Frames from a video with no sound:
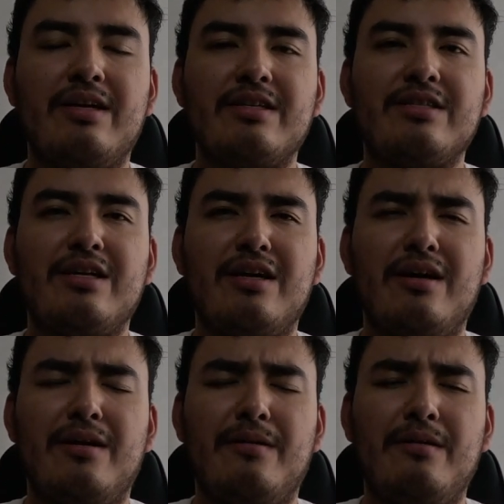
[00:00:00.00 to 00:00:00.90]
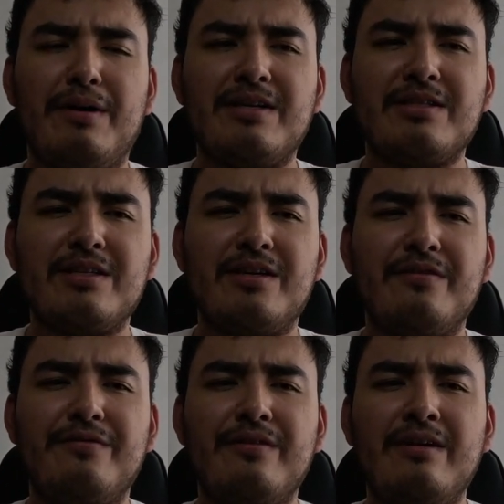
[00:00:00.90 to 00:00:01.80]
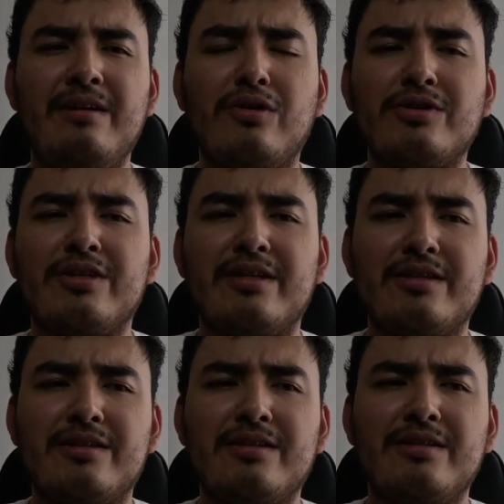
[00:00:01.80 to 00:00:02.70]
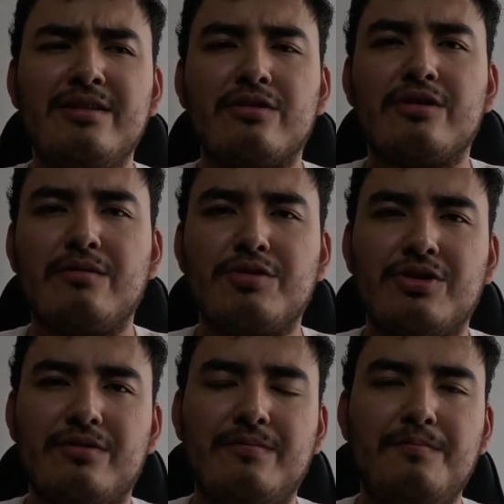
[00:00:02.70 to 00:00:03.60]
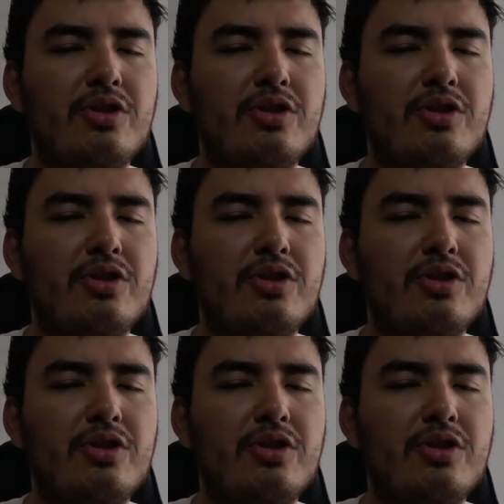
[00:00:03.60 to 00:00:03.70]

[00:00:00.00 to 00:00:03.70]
as a passive content consumption.